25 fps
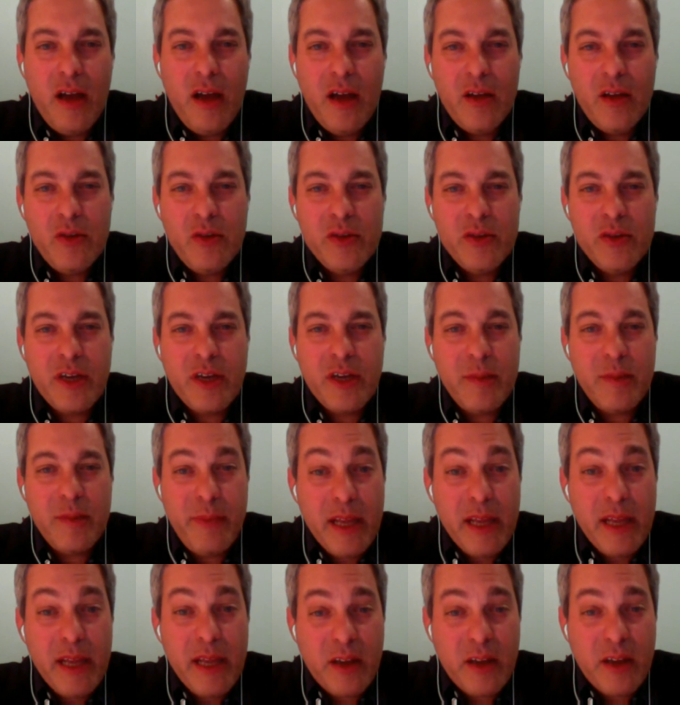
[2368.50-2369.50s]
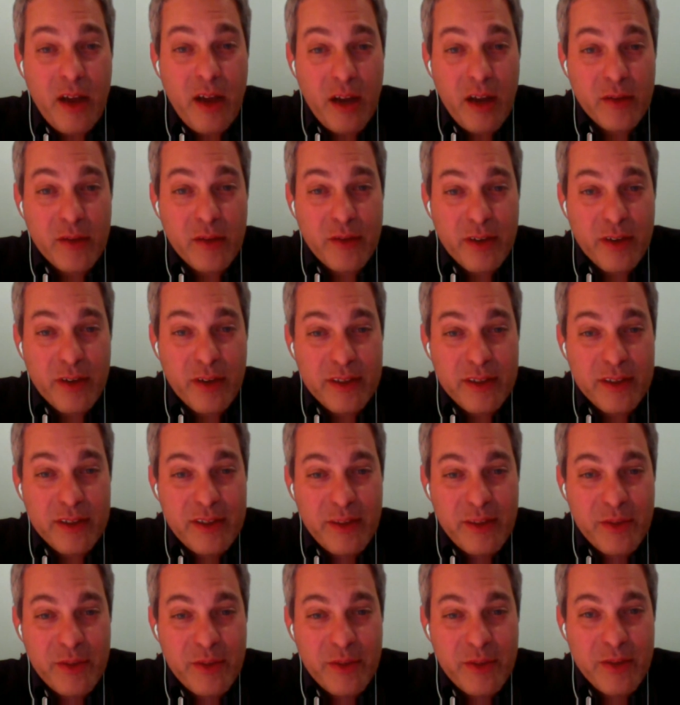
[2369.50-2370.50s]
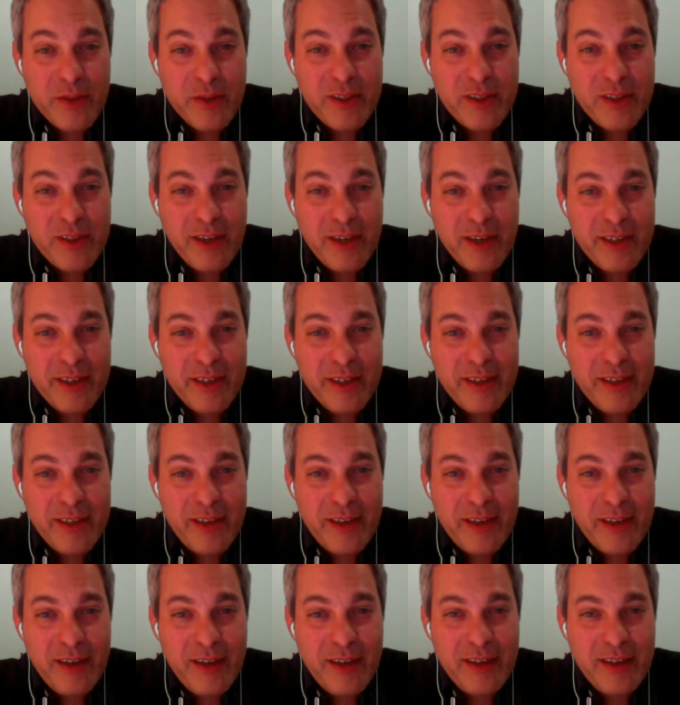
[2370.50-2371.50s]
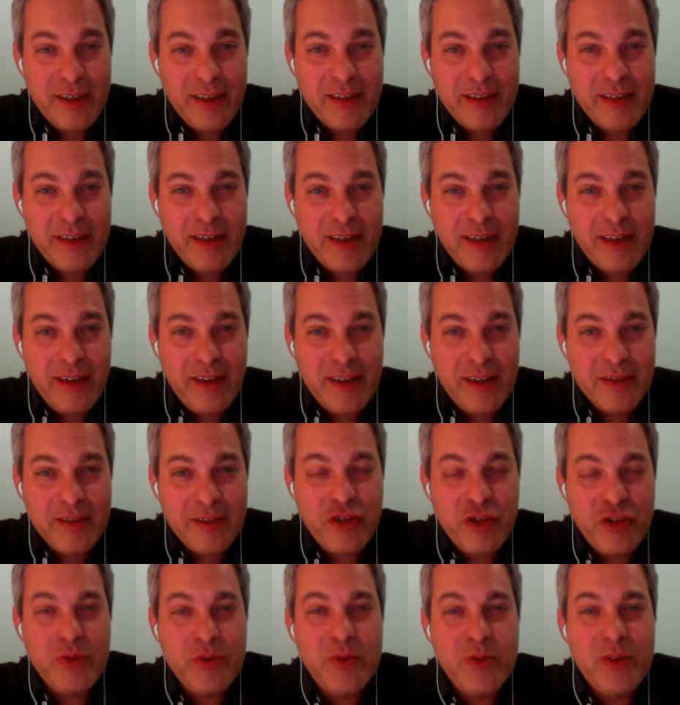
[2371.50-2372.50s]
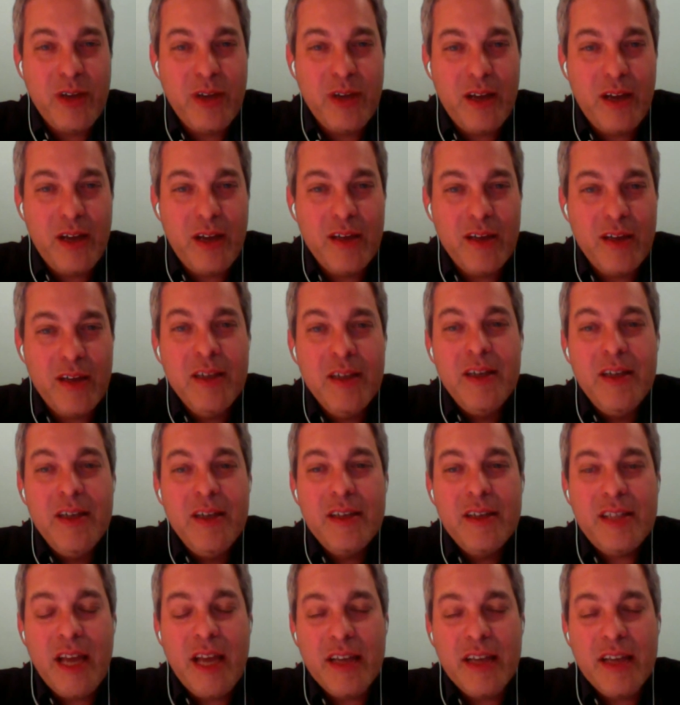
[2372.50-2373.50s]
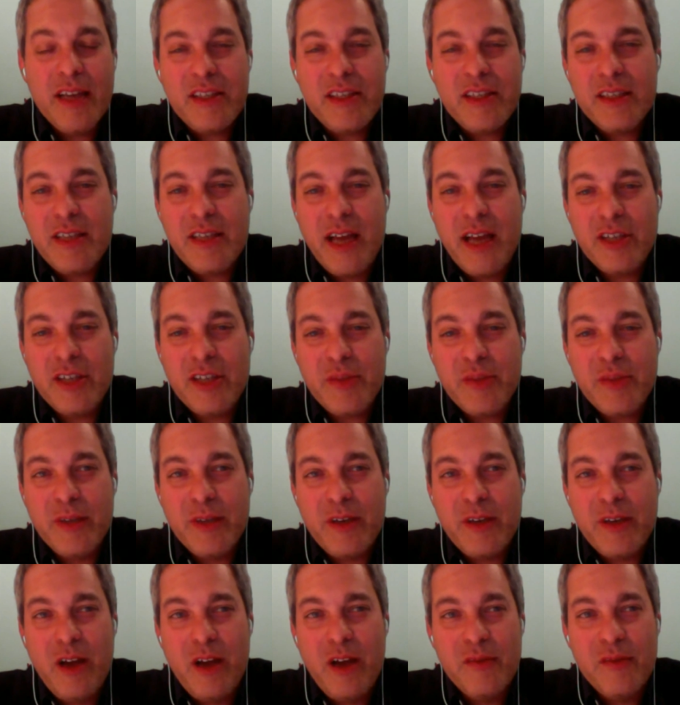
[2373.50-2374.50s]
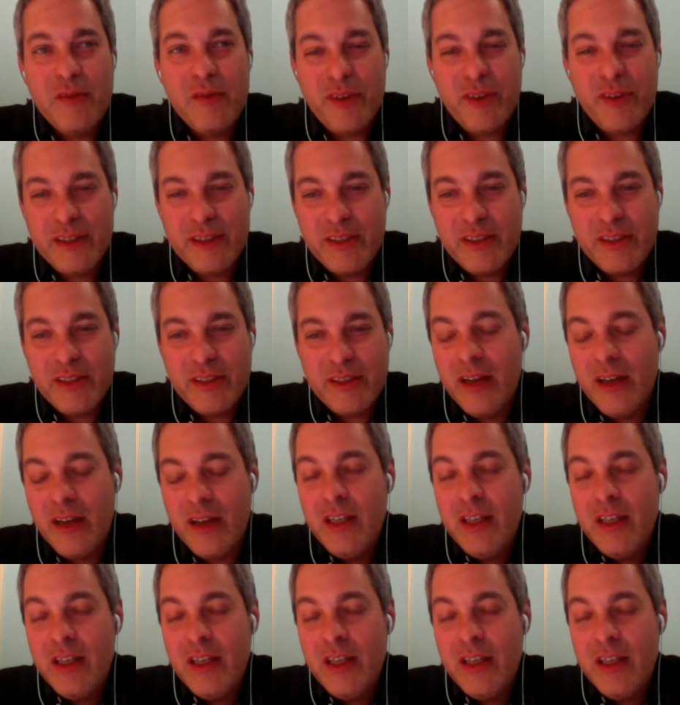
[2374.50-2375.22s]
who's going to be at the conference, I'm so excited, at the June Sex and Attachment Conference.